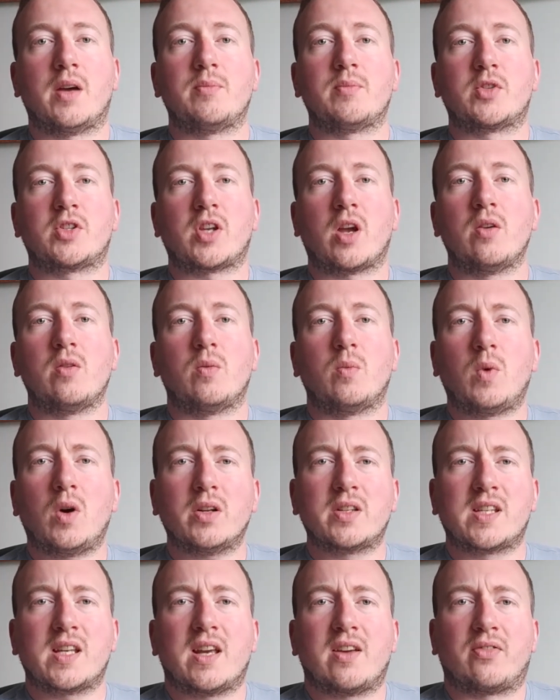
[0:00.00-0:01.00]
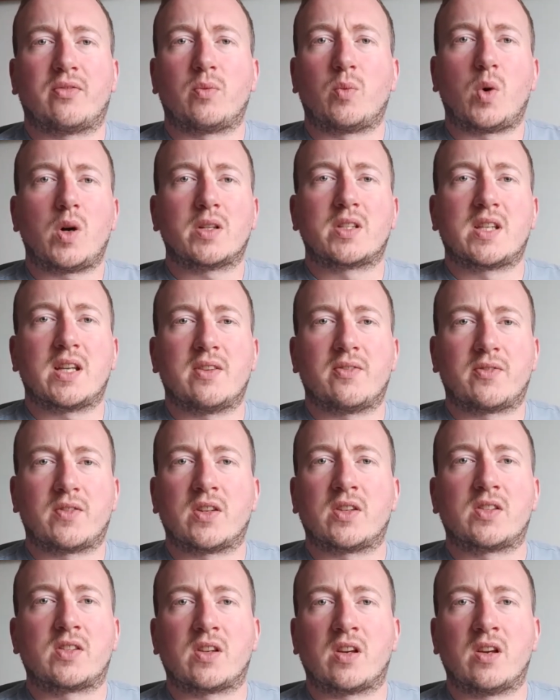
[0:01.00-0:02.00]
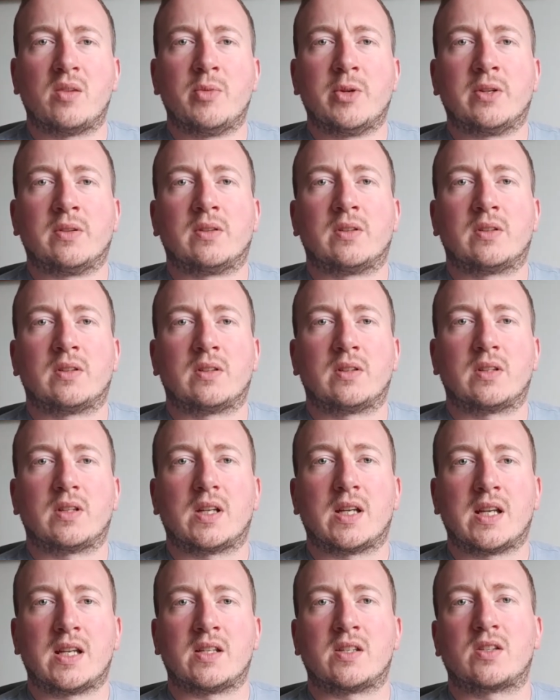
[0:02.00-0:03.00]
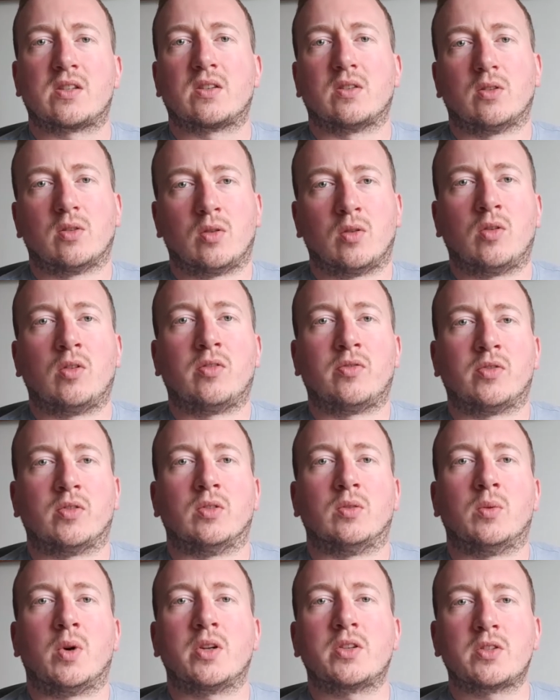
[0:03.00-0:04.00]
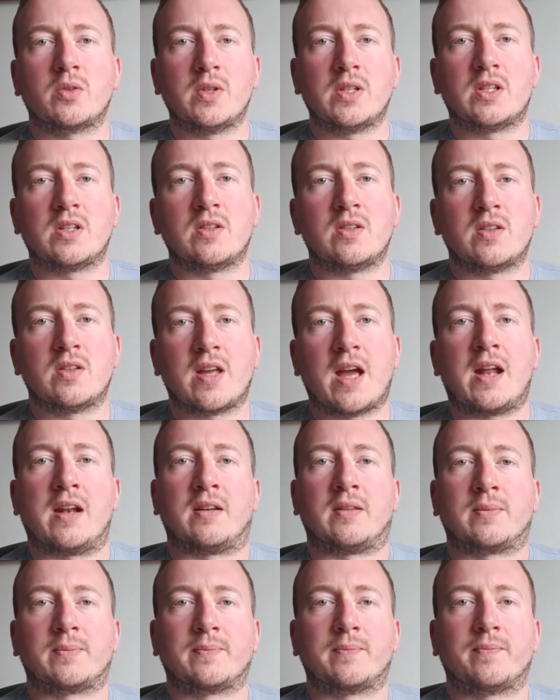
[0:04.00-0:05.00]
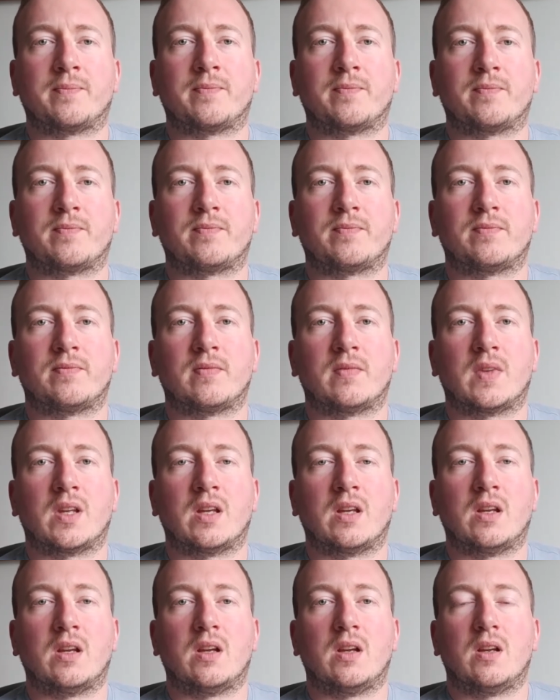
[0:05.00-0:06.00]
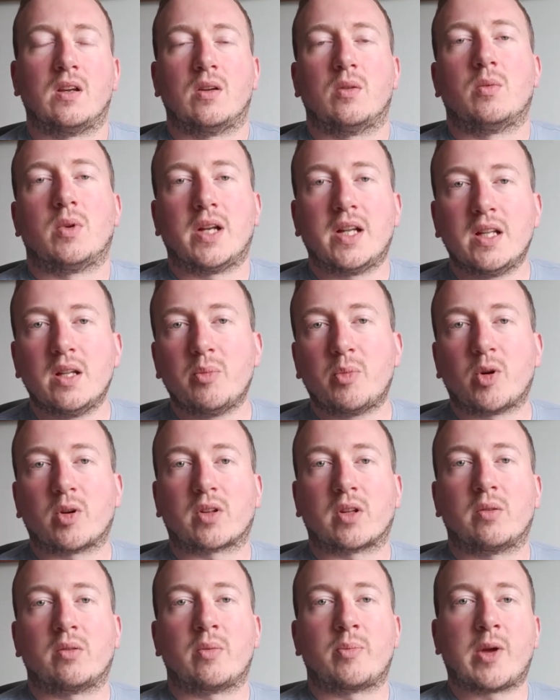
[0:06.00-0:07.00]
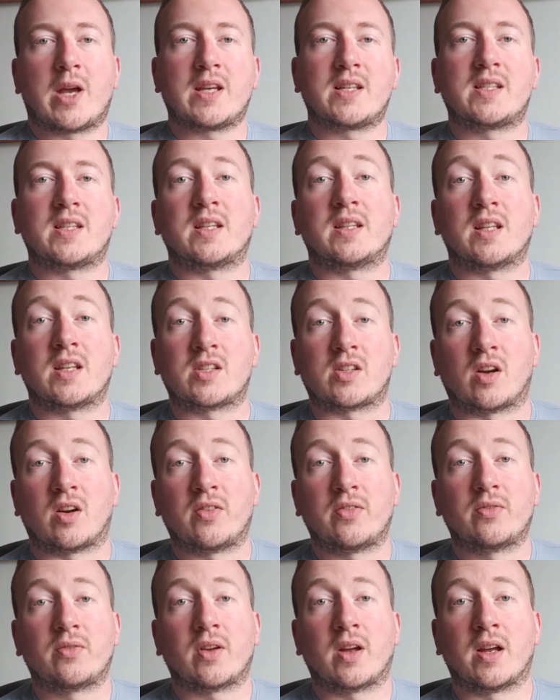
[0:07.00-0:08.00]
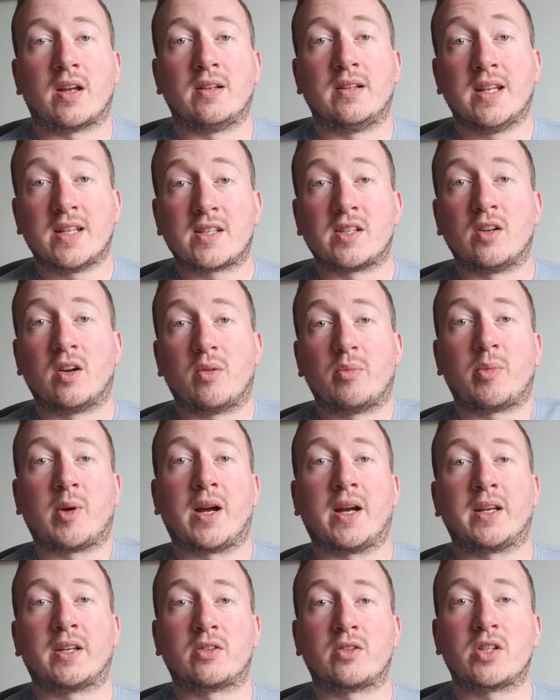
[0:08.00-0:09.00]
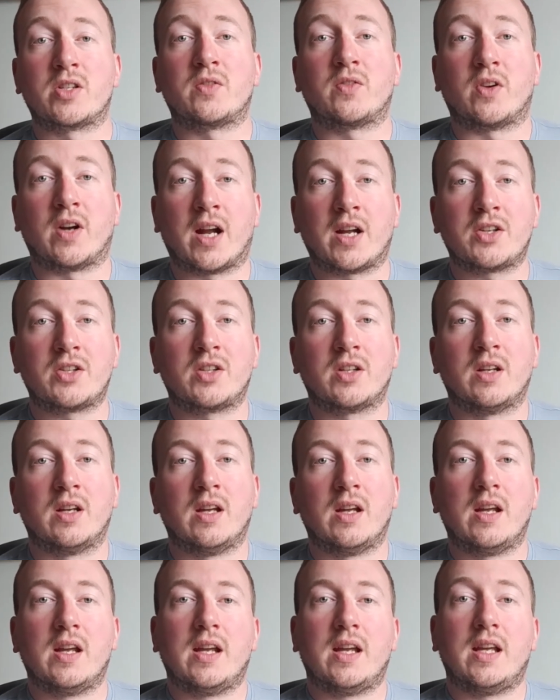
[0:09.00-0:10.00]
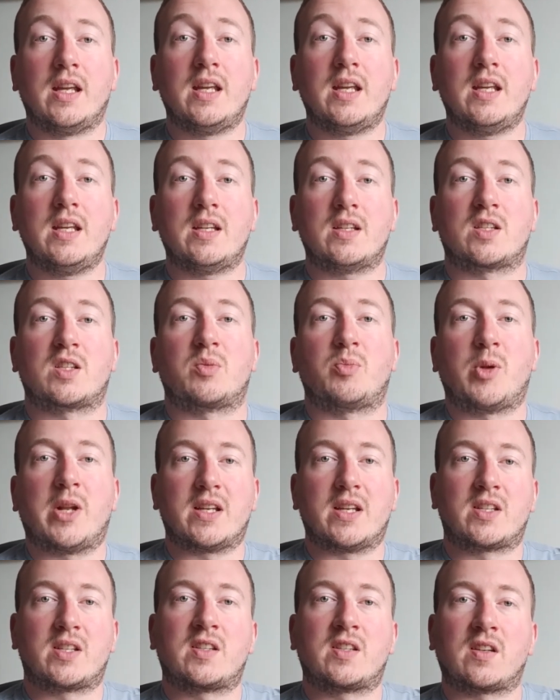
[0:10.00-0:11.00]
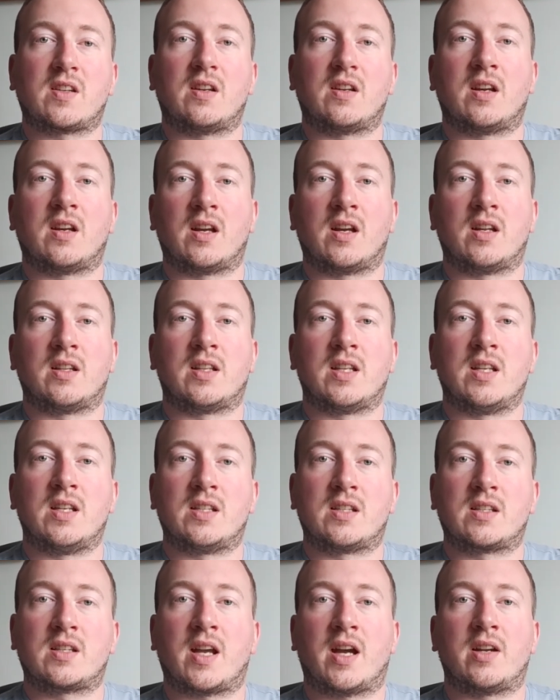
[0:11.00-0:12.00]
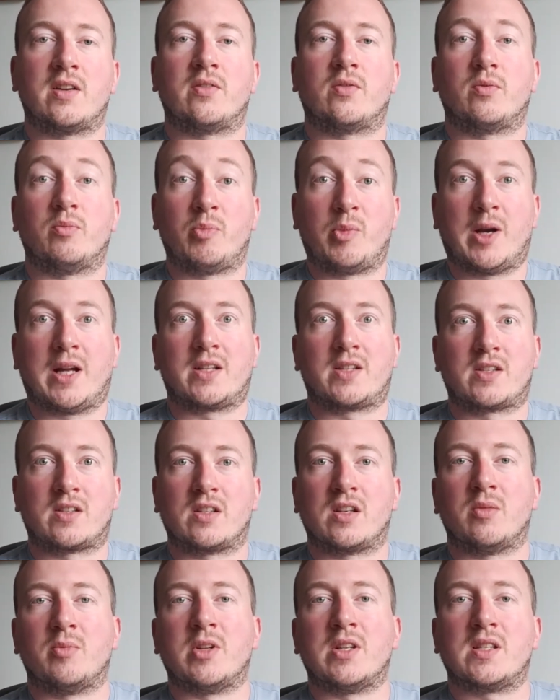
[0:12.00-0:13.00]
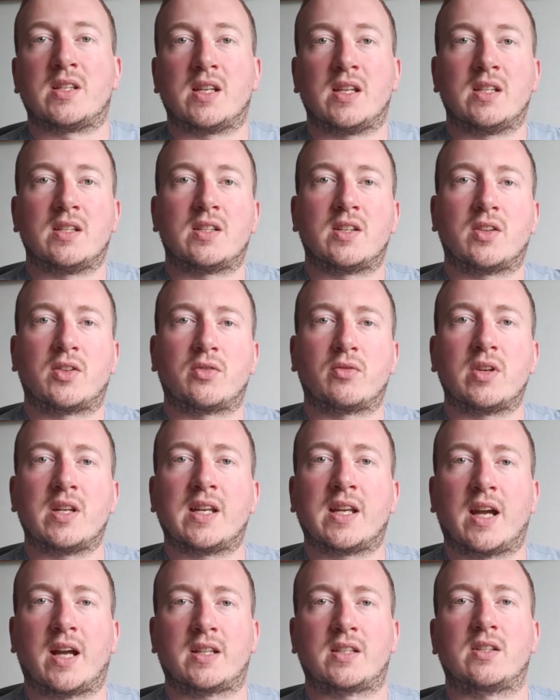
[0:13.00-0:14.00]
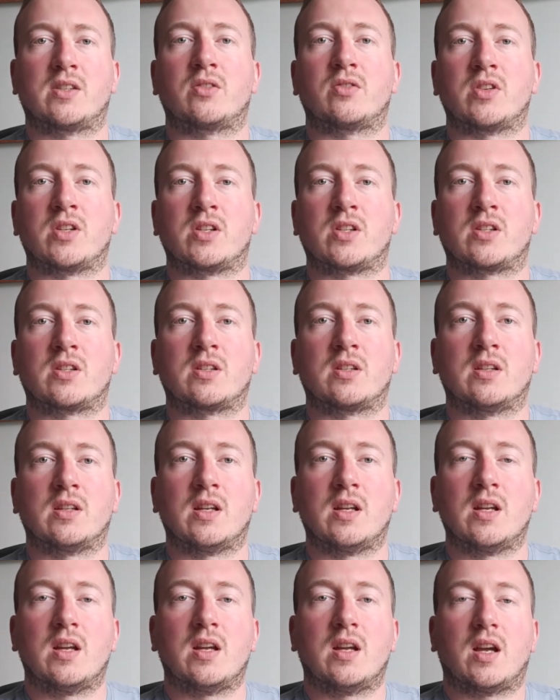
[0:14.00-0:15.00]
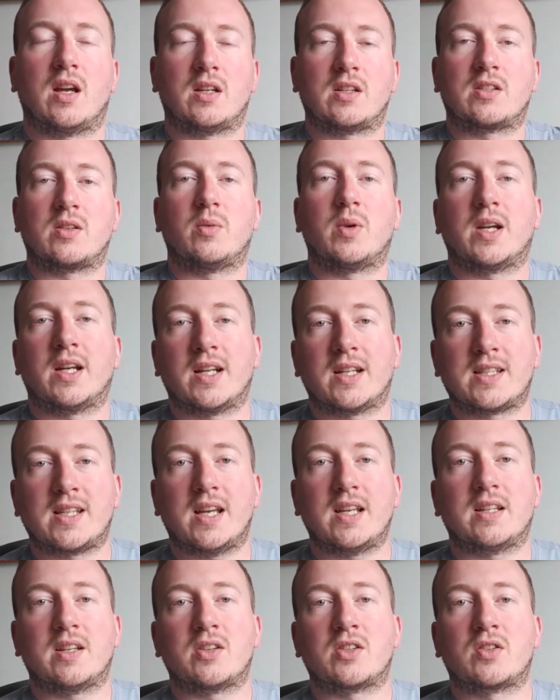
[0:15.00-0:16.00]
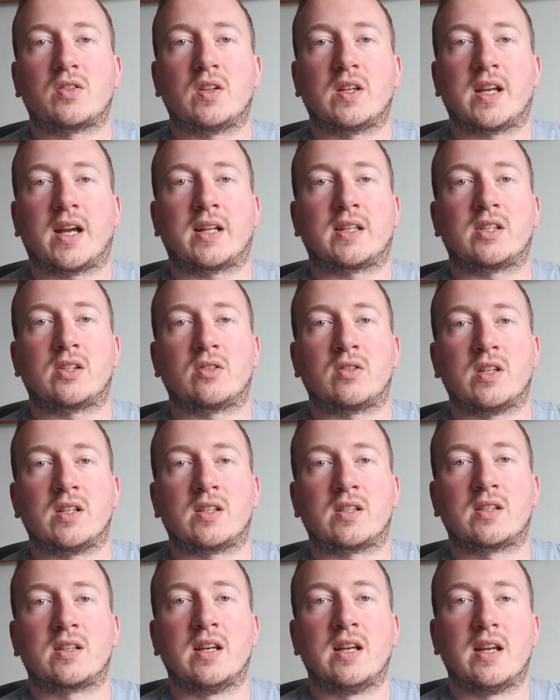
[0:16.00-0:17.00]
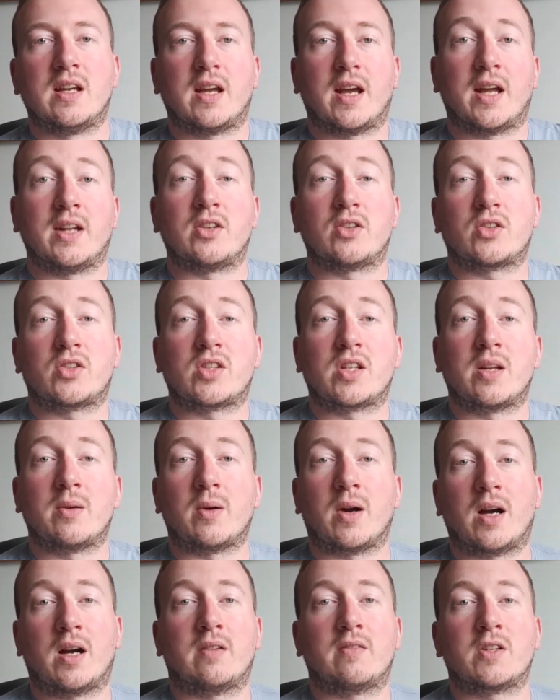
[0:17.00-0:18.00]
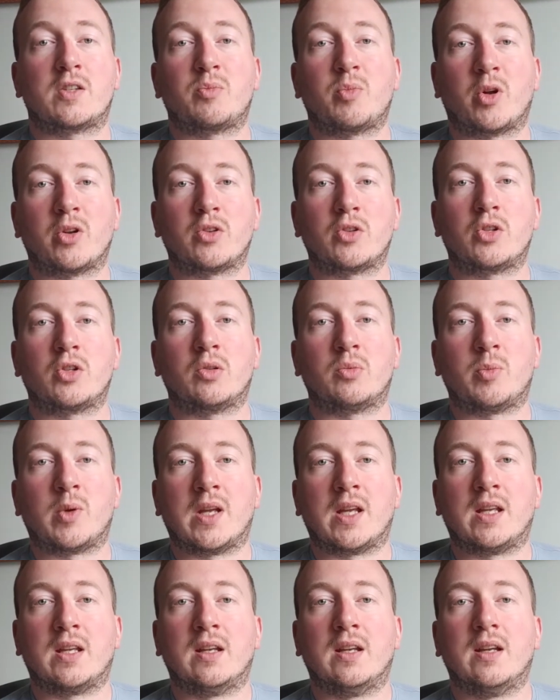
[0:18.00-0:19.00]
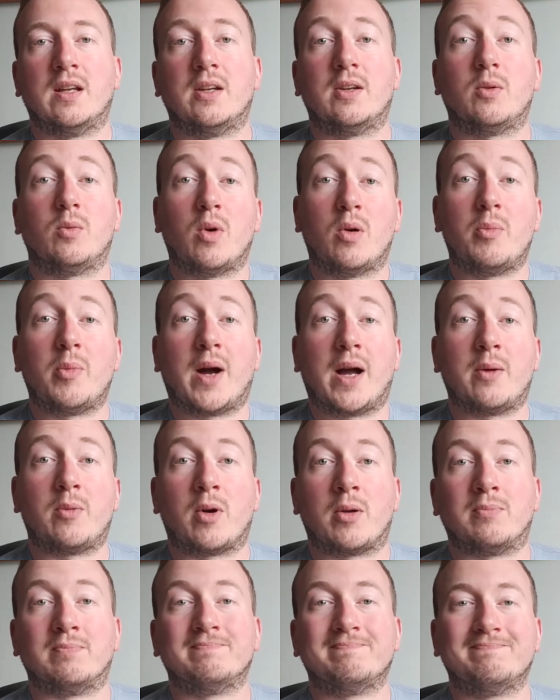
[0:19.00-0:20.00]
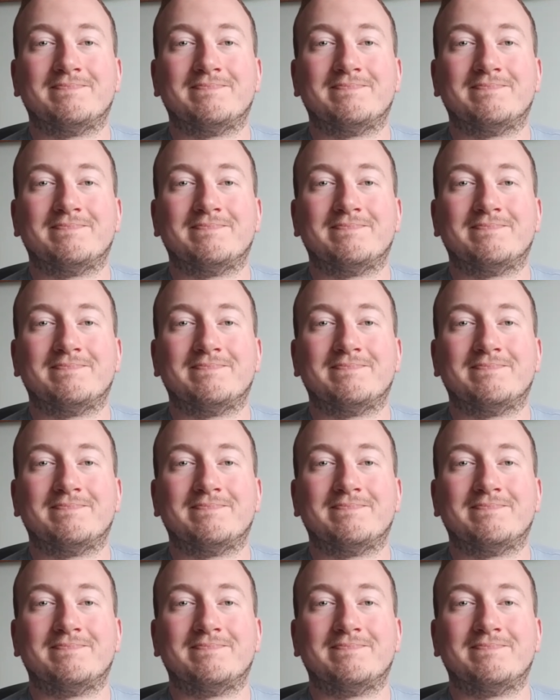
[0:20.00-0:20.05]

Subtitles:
So what if the sermon is awful? What do we do then? Well, in the book that we're basing this off, Listen Up by Christopher Ashe, he splits these kind of bad sermons into three categories. And so we're going to take those three categories and just see what our response should be one by one.